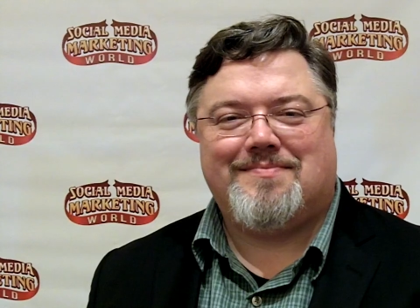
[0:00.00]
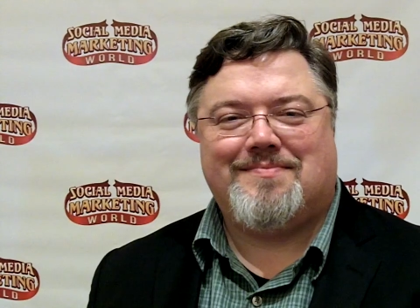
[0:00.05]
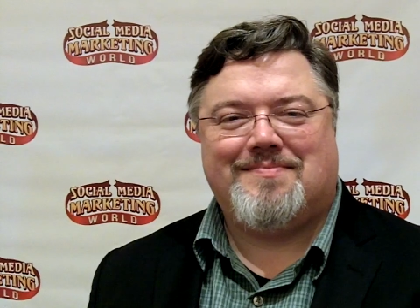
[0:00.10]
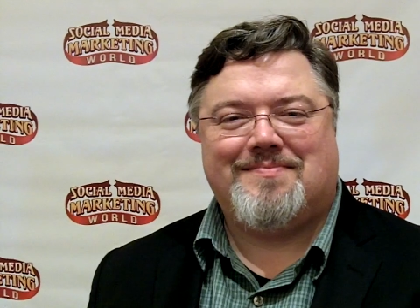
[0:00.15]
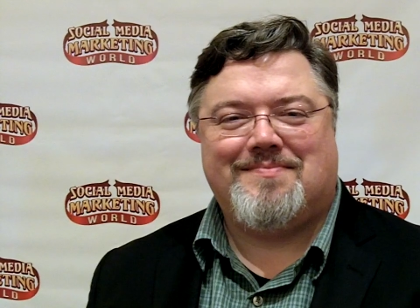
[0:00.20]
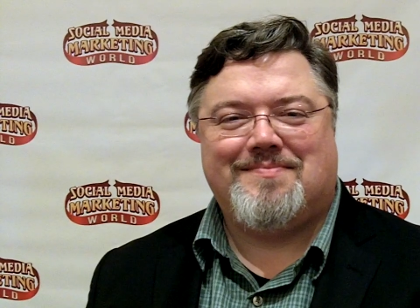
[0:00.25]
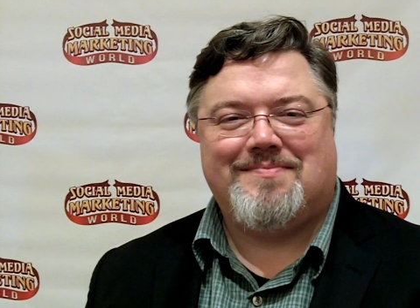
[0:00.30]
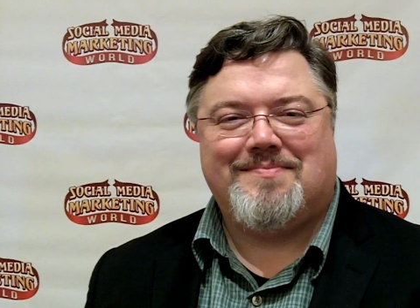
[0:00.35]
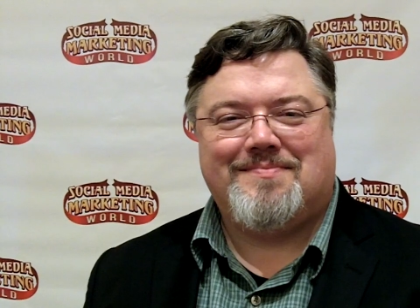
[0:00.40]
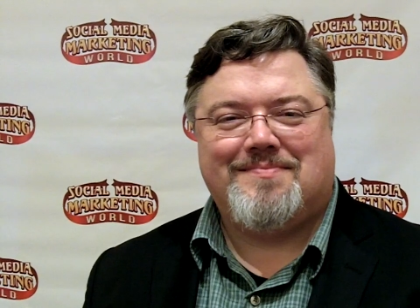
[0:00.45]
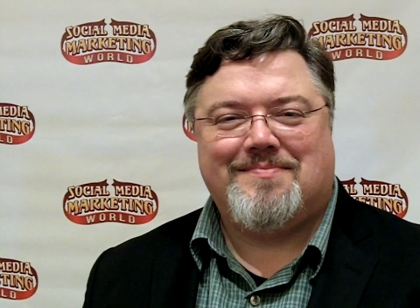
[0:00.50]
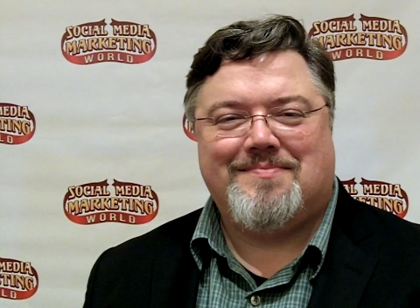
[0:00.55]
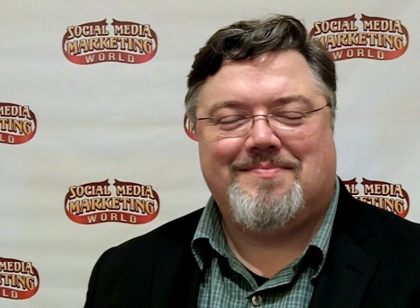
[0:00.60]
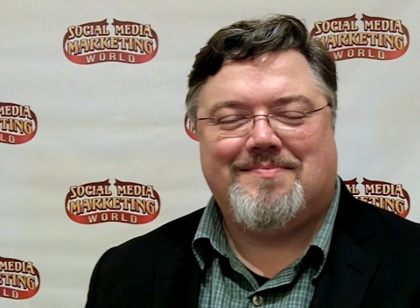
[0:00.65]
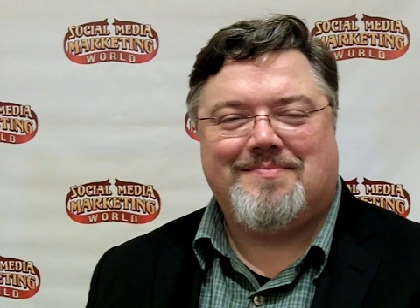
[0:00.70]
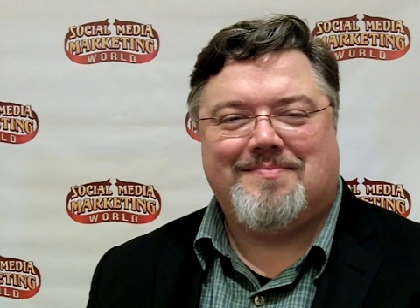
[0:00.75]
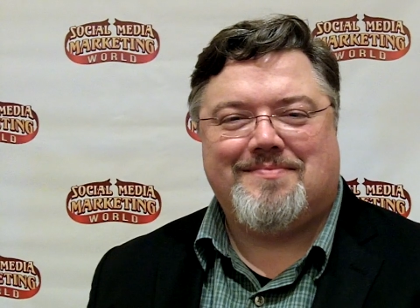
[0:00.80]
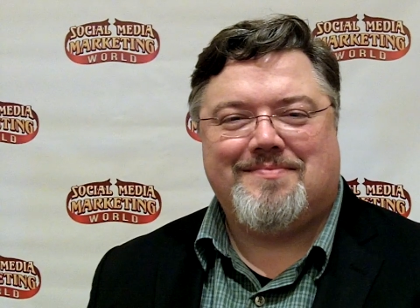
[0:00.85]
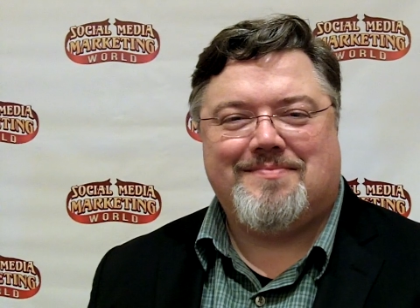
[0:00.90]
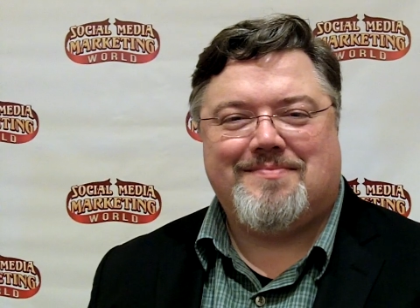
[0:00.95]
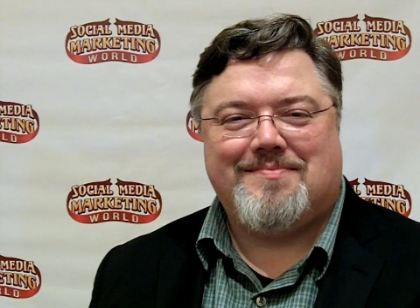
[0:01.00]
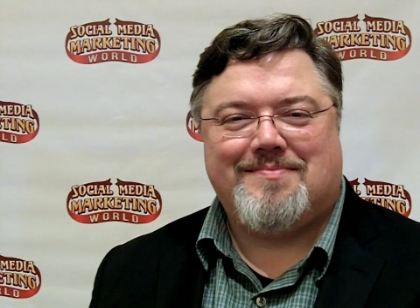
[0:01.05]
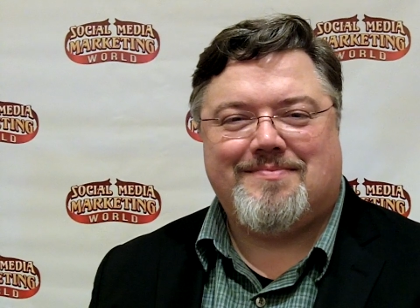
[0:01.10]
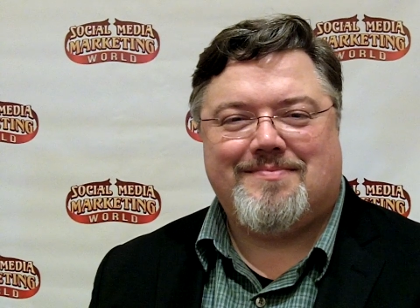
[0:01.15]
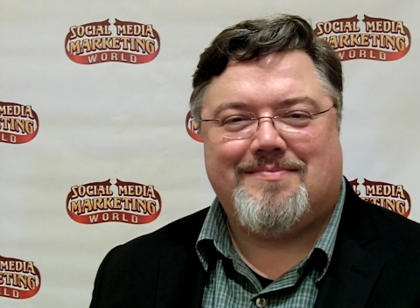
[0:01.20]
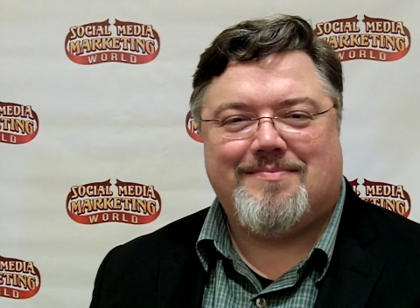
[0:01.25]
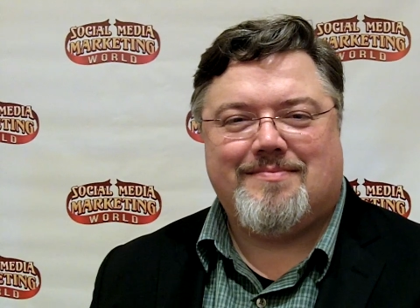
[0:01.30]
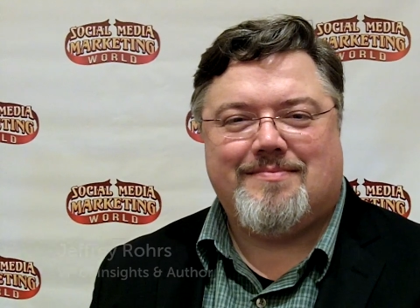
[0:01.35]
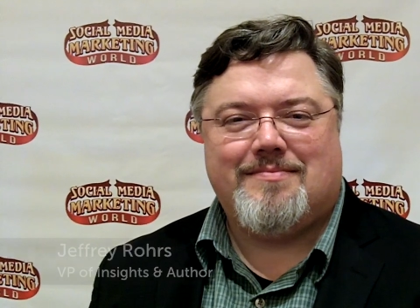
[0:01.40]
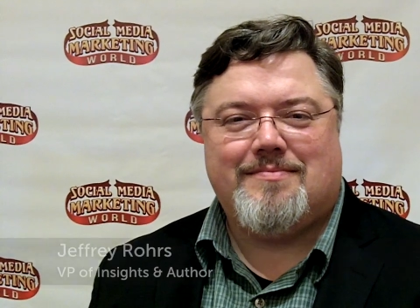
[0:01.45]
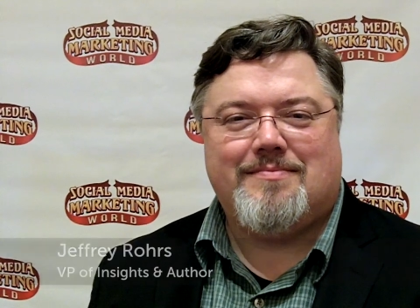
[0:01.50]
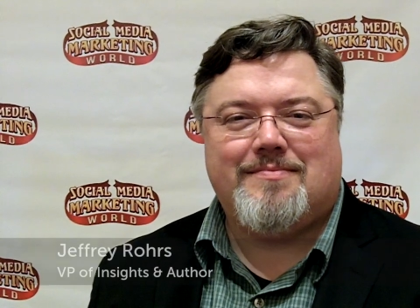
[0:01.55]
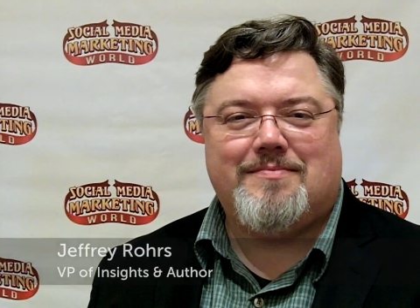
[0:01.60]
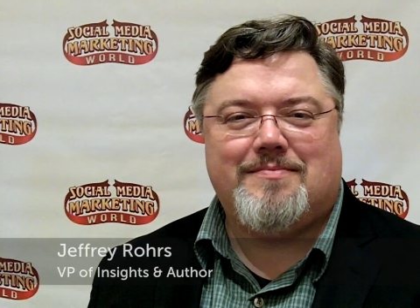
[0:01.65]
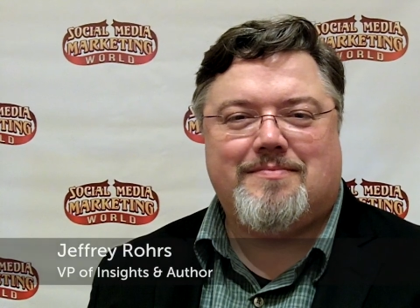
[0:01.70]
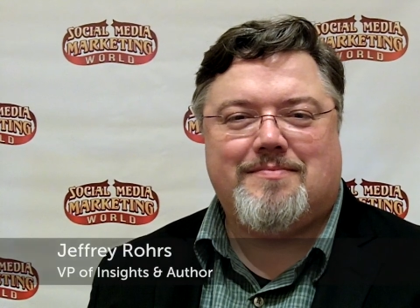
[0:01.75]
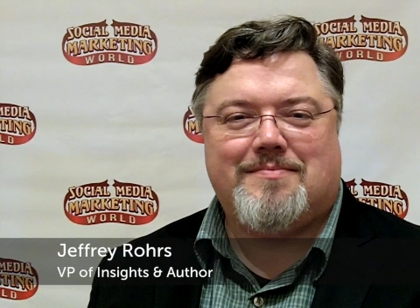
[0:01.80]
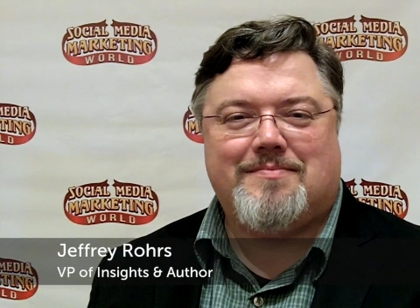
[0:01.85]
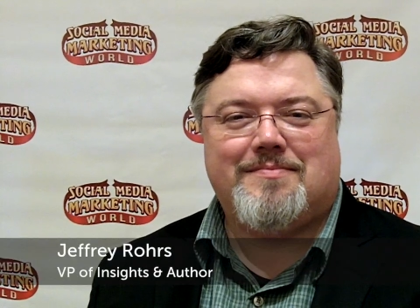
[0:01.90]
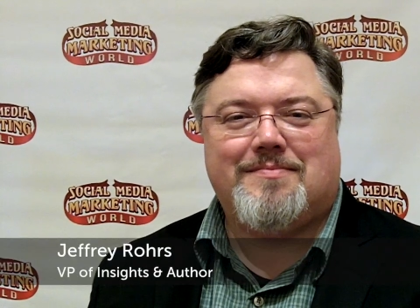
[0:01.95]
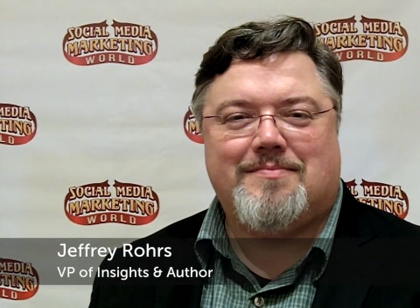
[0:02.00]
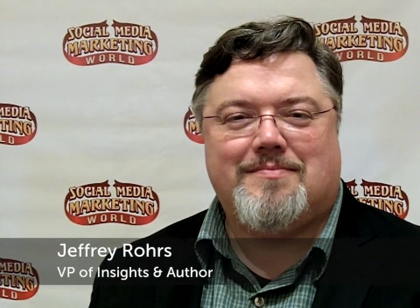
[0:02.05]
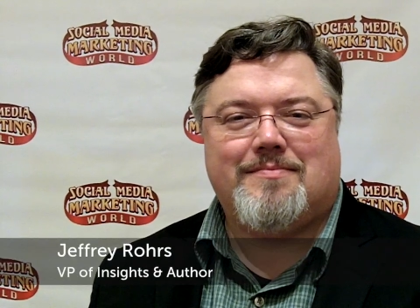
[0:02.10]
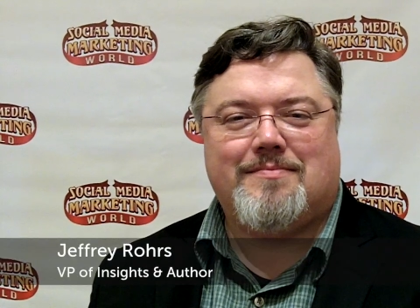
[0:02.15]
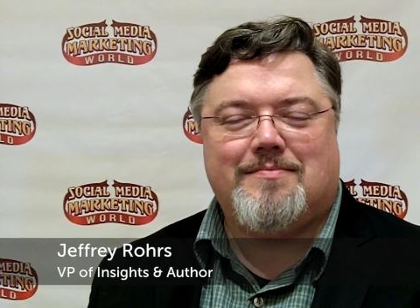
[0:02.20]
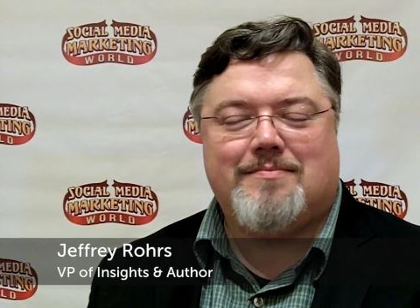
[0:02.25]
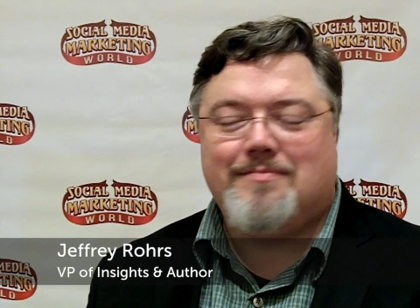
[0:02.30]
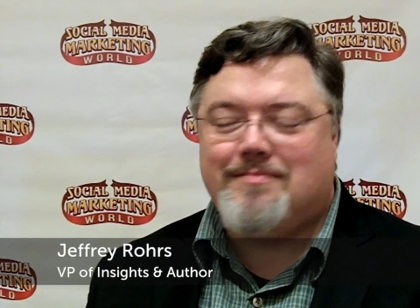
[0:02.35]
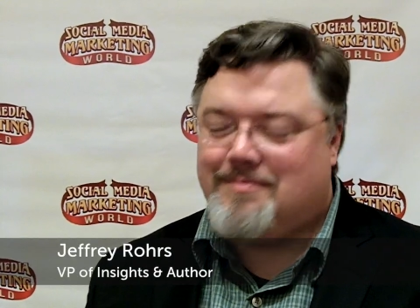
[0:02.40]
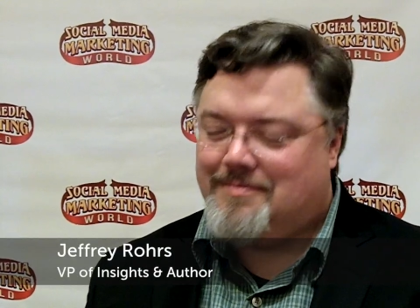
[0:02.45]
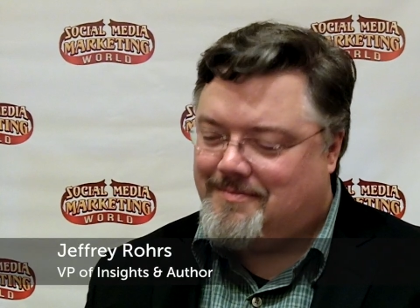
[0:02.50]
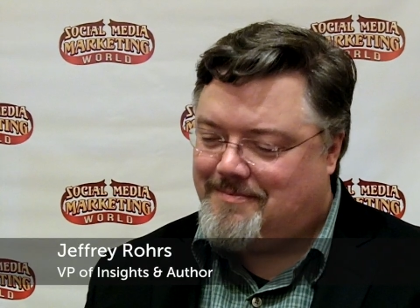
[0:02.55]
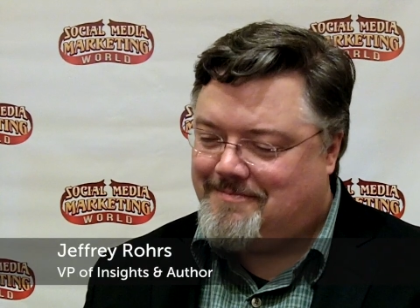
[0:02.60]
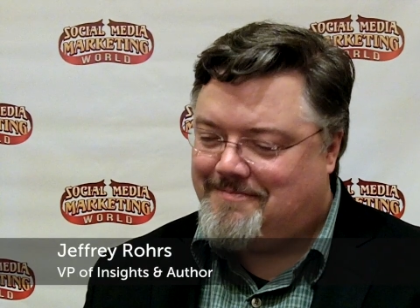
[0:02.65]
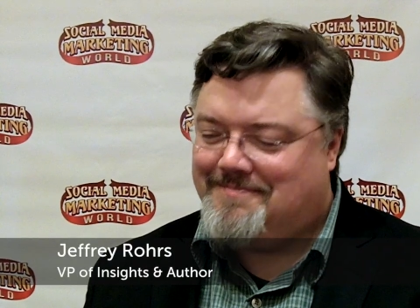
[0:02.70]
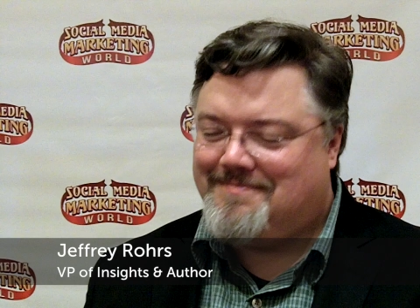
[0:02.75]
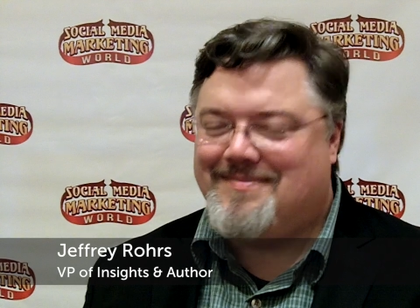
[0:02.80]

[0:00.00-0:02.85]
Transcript: Explorer, FMOT for creatorbase. I'm here with Jeffrey Rohrs.